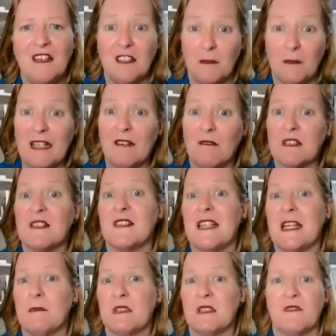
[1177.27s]
You're being
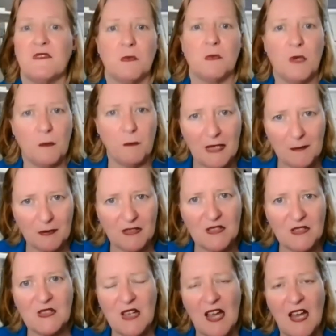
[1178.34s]
receptive to what people
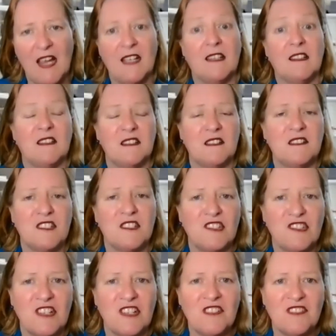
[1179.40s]
are saying and, and
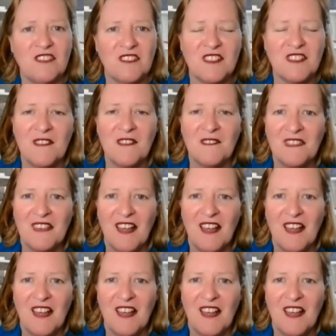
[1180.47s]
suggestions.